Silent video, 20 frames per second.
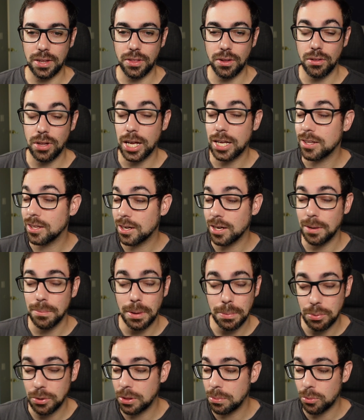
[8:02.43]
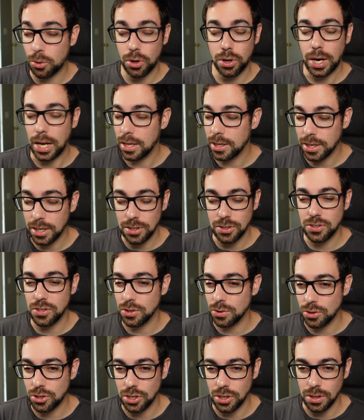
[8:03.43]
They'll likely come up with a more elegant
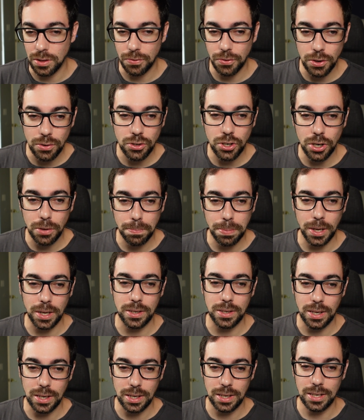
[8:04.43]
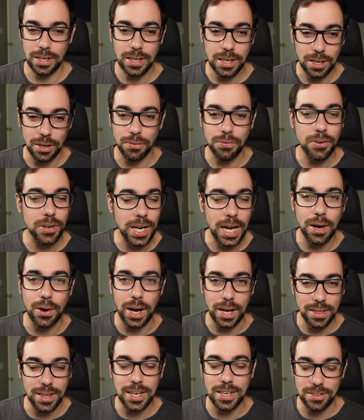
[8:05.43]
solution in the future, but you know, for
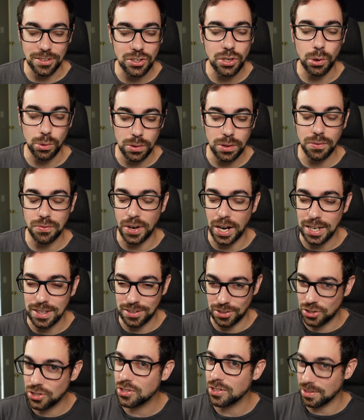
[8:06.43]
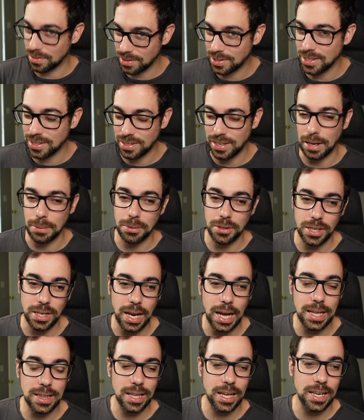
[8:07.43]
now, I think it's totally fine to just disable
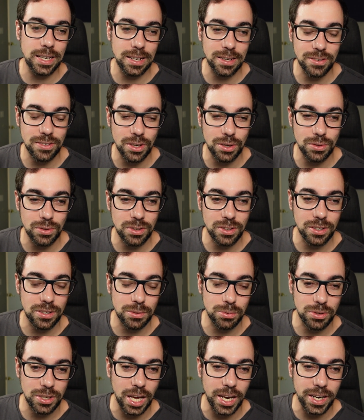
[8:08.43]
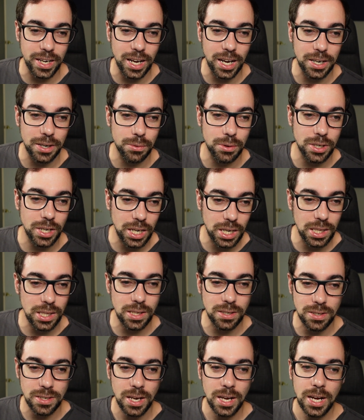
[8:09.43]
it at landing zones, because it was getting kind of
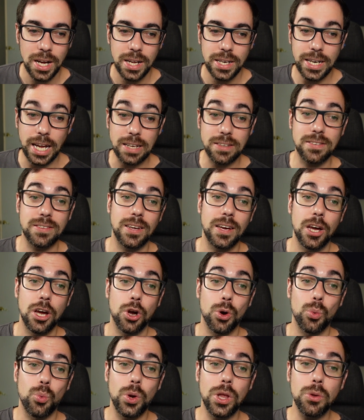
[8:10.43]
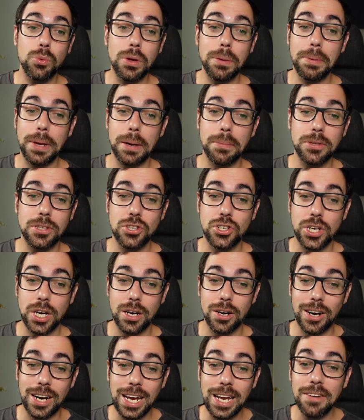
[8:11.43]
ridiculous. Next, will we be able to
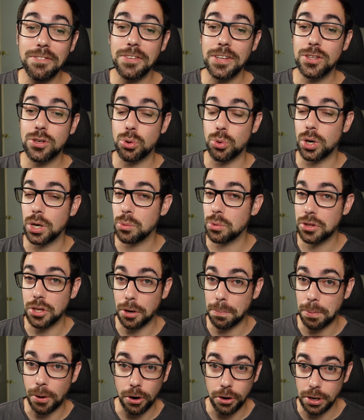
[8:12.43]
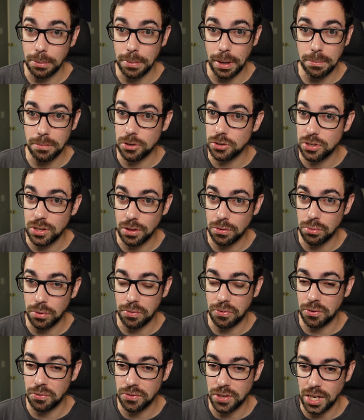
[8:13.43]
share inventory with our party members in
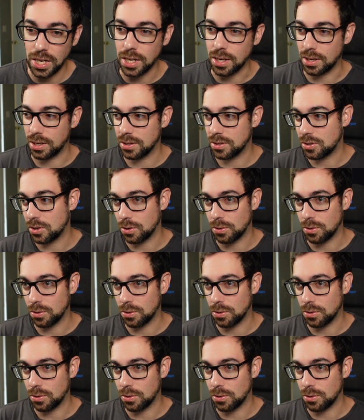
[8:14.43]
3.15?